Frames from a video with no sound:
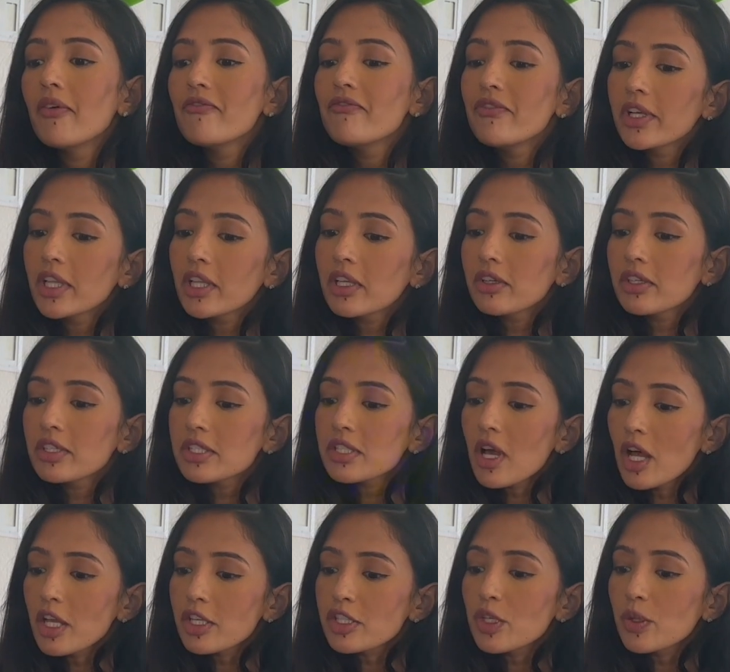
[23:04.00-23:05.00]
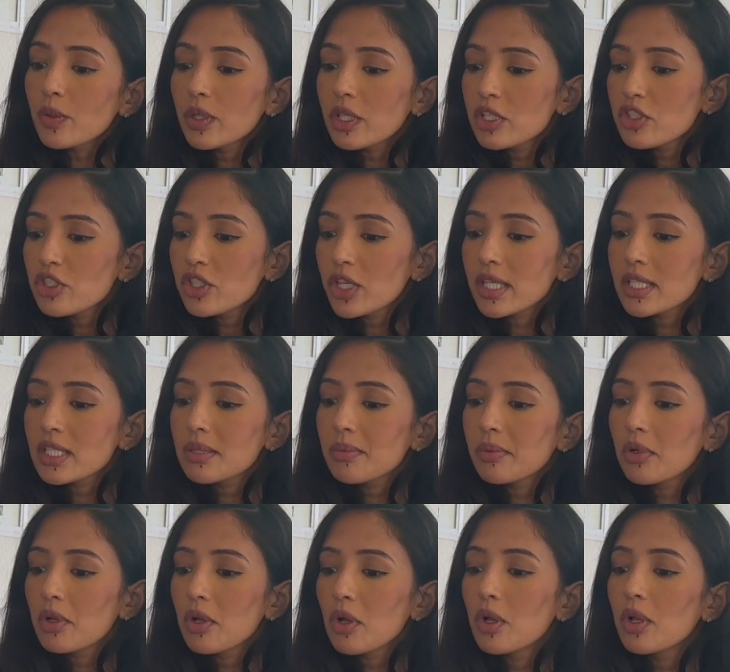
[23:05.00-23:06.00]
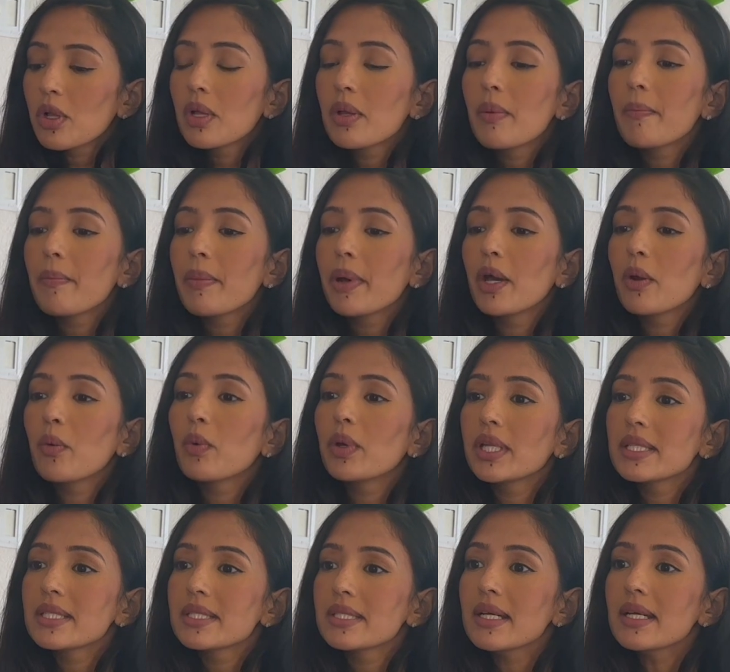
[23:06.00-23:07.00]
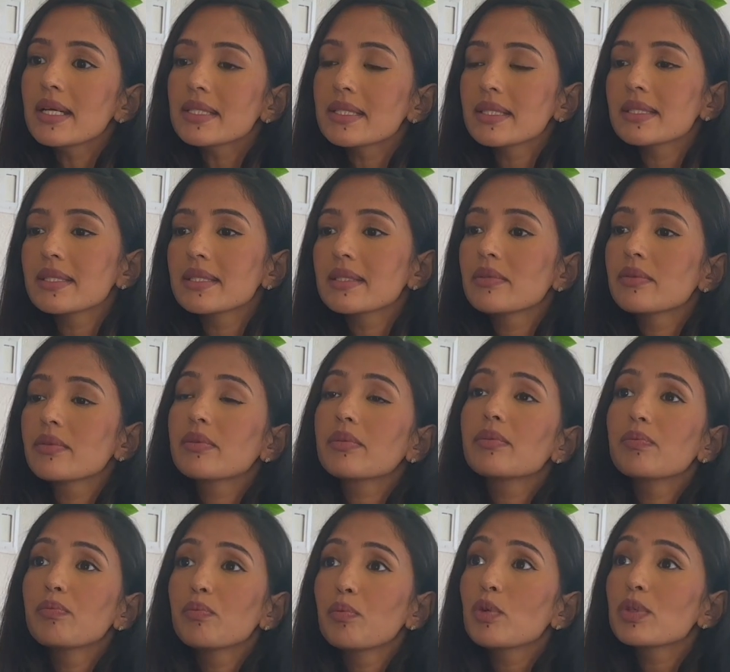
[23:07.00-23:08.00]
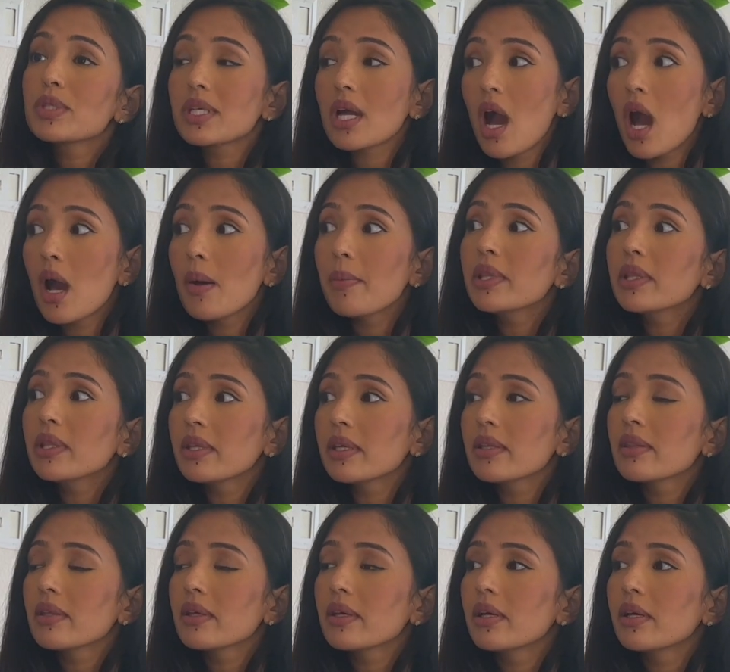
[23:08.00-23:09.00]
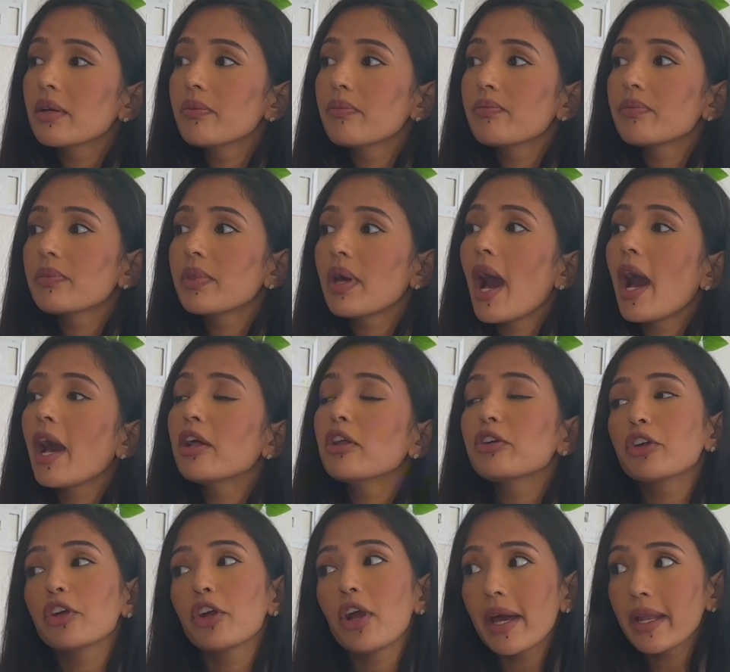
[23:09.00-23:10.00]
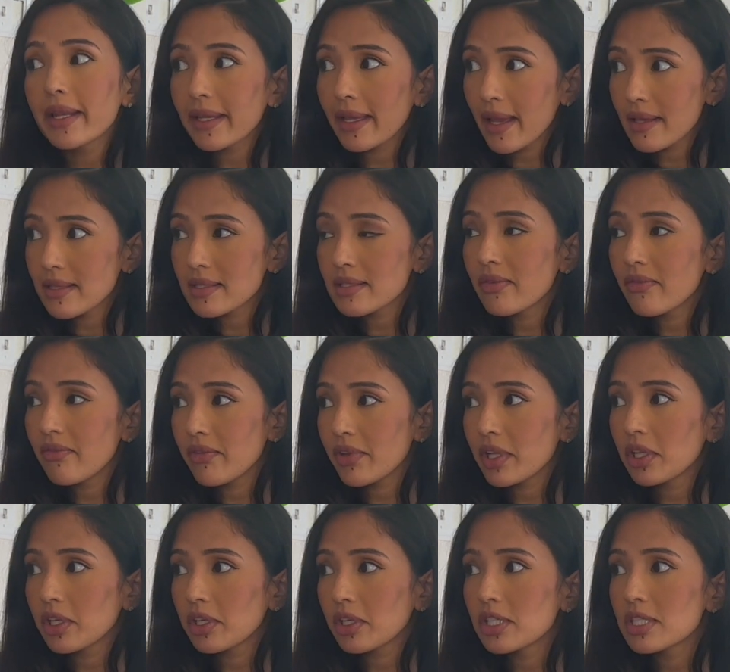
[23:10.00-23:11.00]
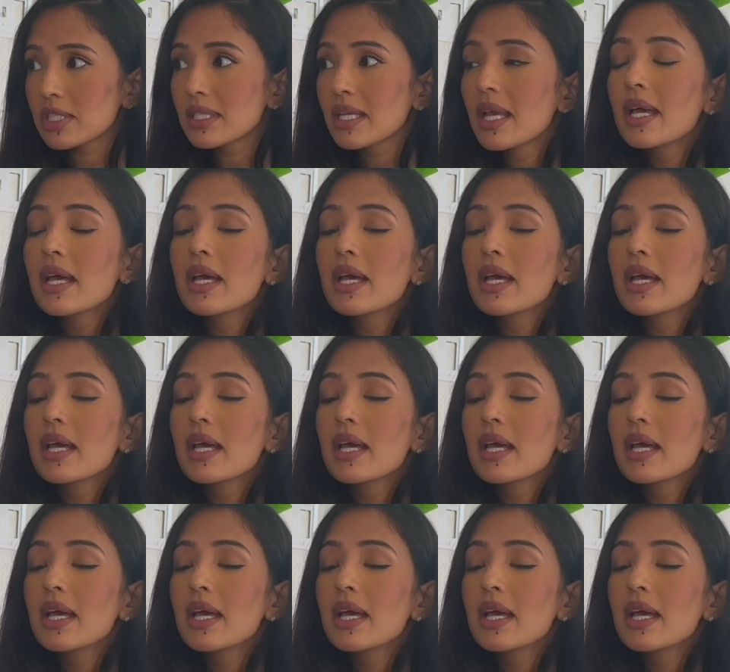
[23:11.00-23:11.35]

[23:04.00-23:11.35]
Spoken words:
Filler is also an injectable, but what it does is most commonly the hyaluronic acid fillers,